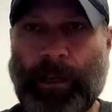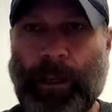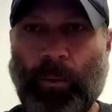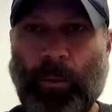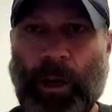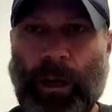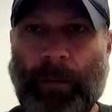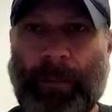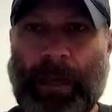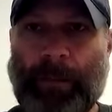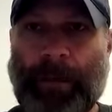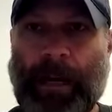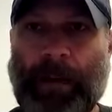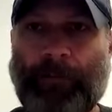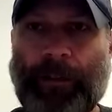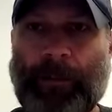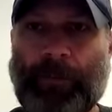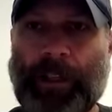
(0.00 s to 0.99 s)
And what I mean by
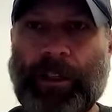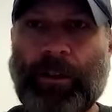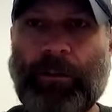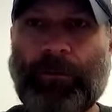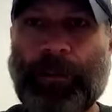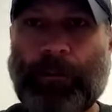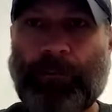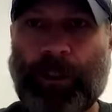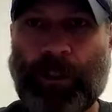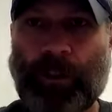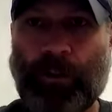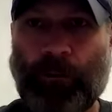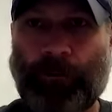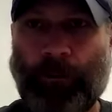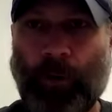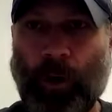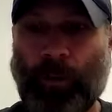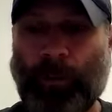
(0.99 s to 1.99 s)
the
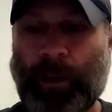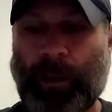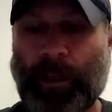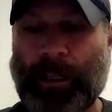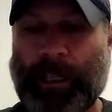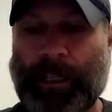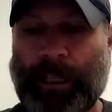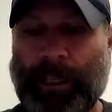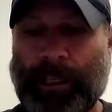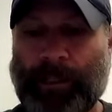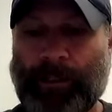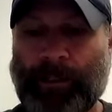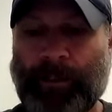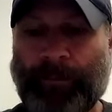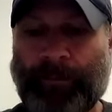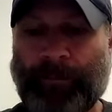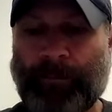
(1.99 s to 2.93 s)
52-52 formula is